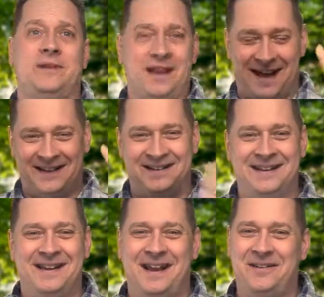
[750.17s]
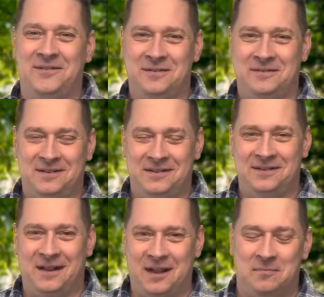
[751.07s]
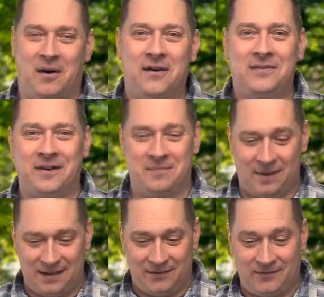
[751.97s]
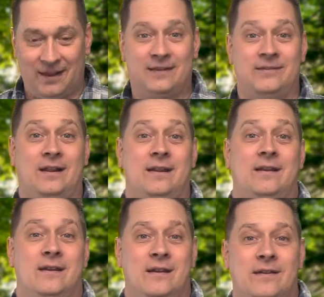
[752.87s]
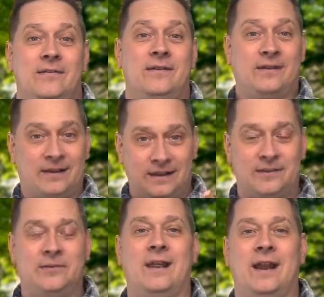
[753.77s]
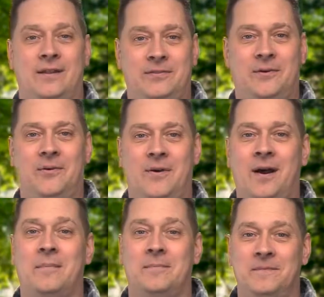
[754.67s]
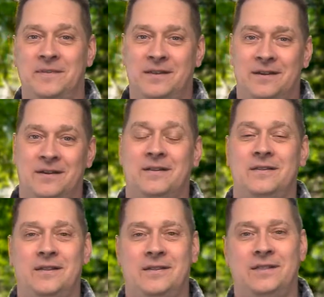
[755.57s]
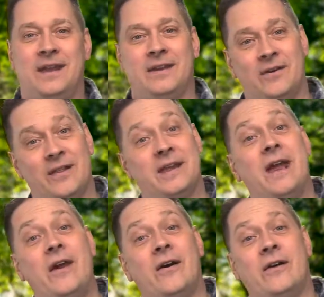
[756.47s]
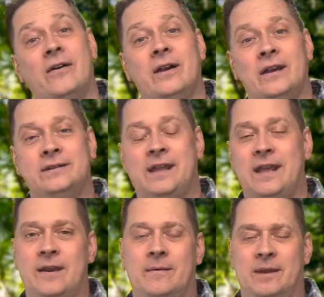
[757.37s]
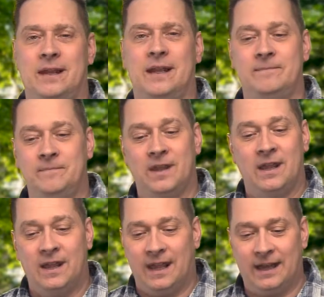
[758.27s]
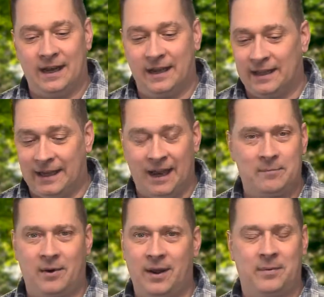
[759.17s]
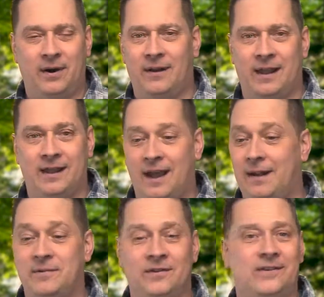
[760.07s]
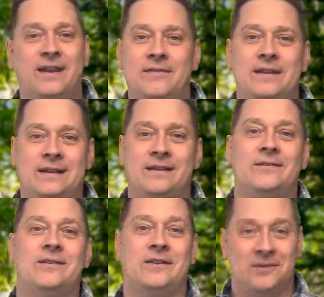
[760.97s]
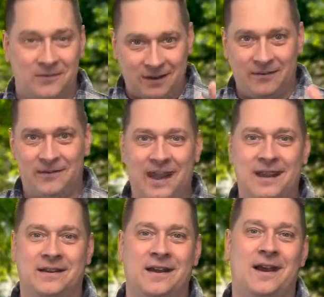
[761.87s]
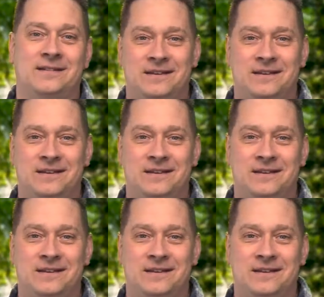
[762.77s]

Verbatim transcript: God. I don't like barf it up. I just actually physically do that. I throw up the, the thing or the care to Him. And then, and then and I pray a prayer like, God, I'm just giving this to you. Here, take it, God.